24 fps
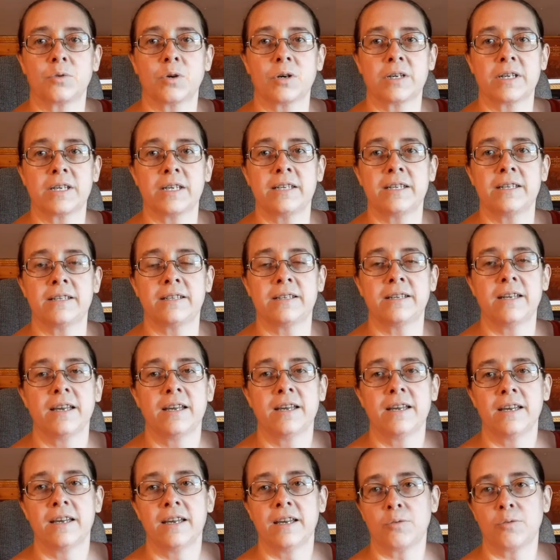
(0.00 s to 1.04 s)
work in,
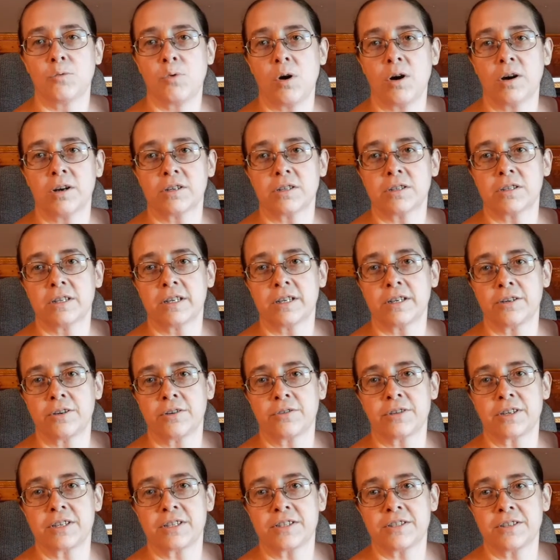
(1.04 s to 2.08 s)
water and
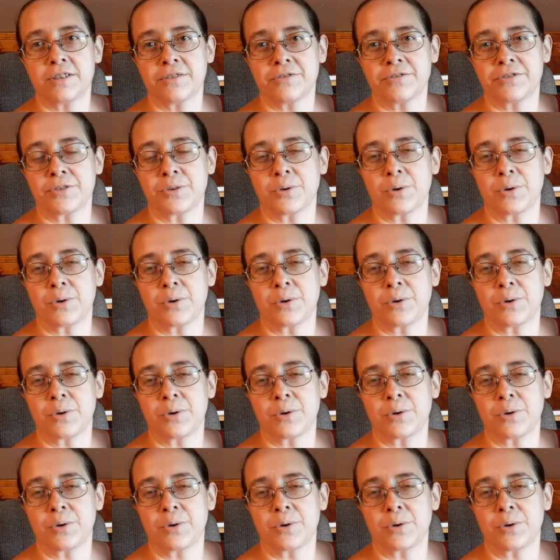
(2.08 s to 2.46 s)
all that stuff.